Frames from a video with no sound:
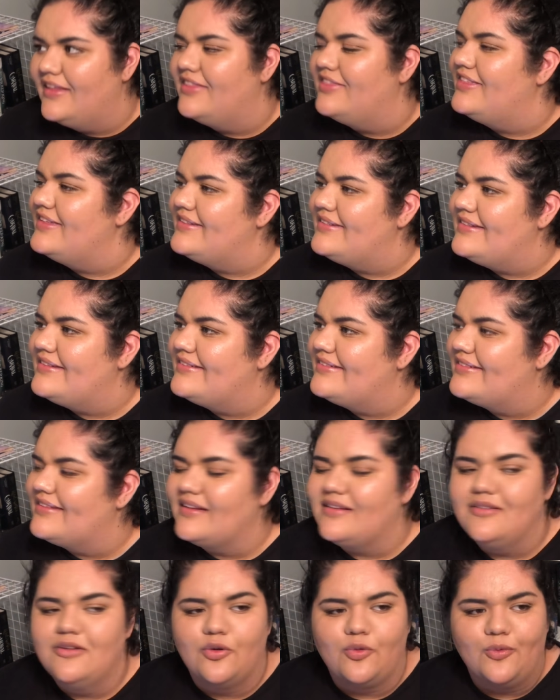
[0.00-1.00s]
This is
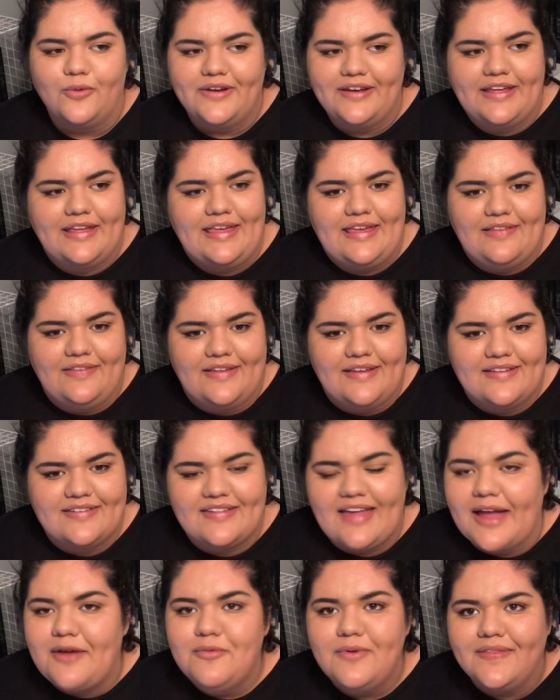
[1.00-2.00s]
ridiculous.
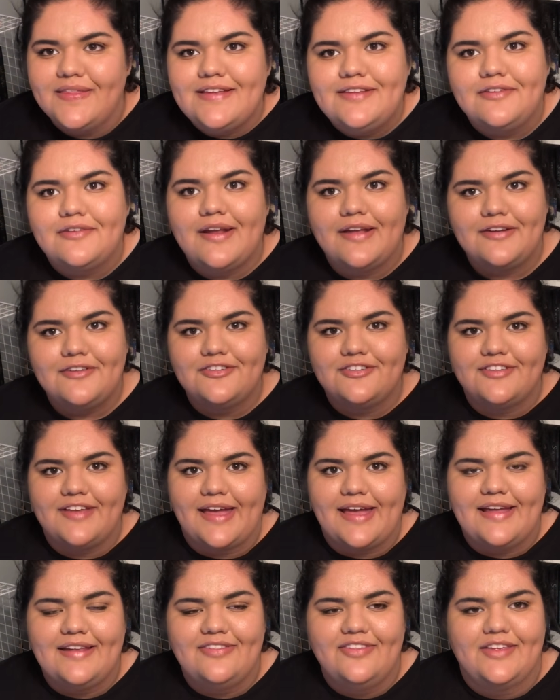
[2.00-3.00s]
I really don't
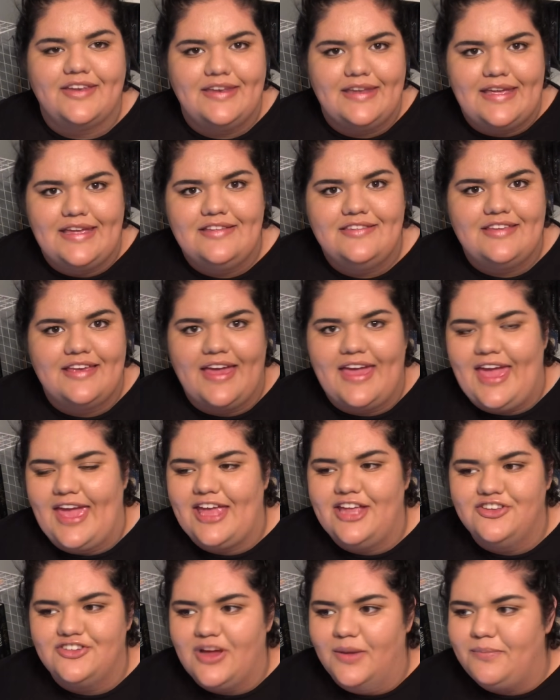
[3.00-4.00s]
understand the need to
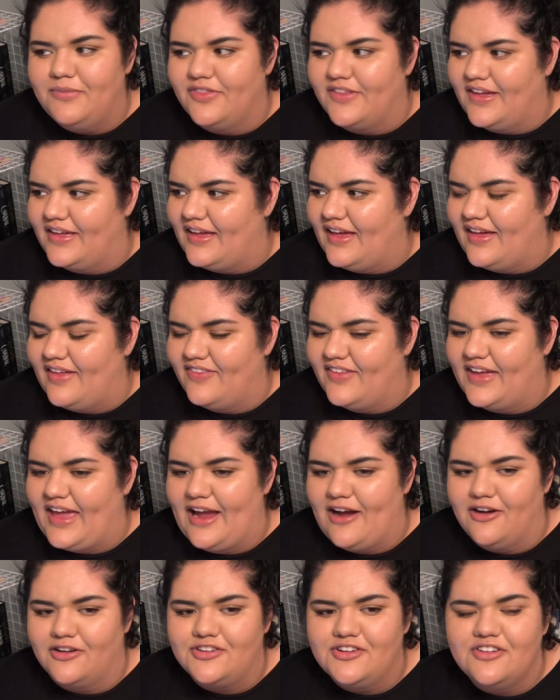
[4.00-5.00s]
age up the the
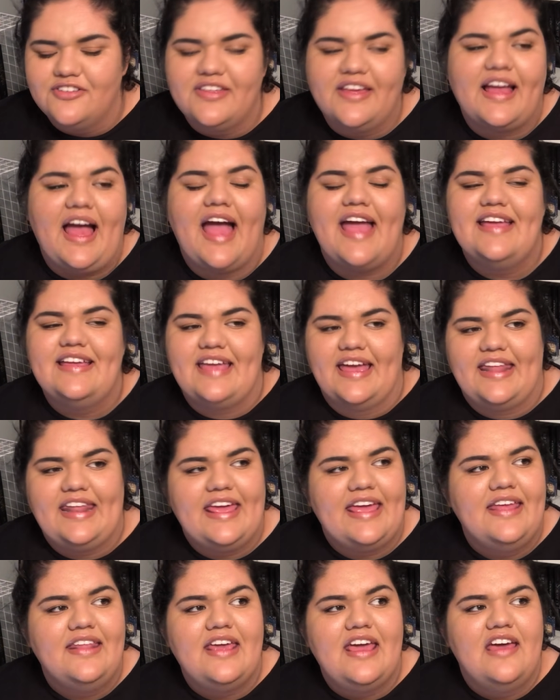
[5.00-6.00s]
characters. Like I get
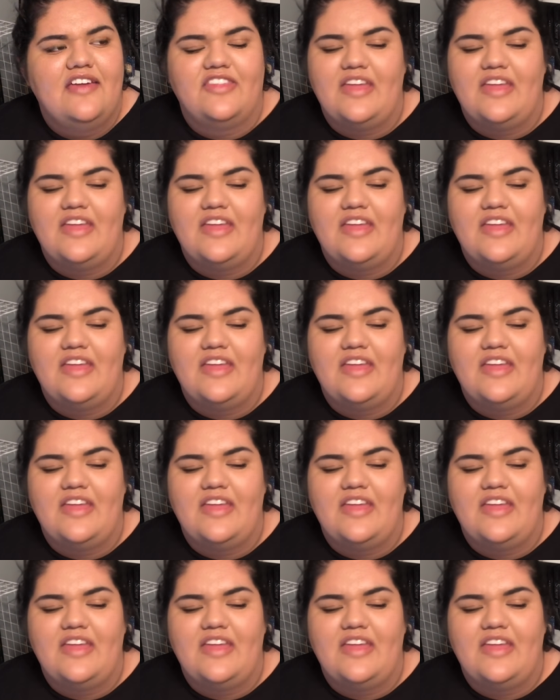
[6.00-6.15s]
it.